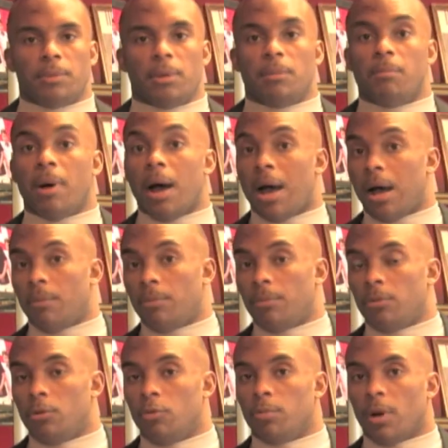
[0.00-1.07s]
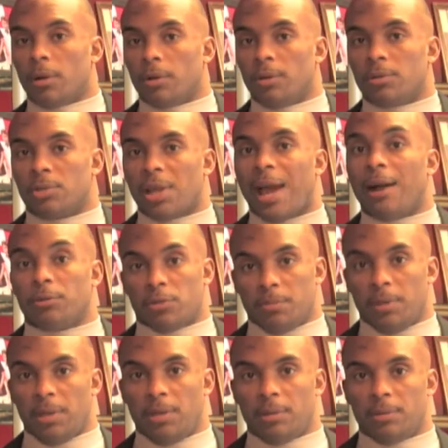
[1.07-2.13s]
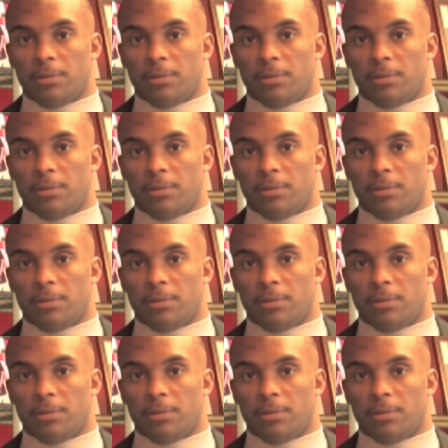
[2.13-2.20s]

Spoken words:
a mom who brought her child to me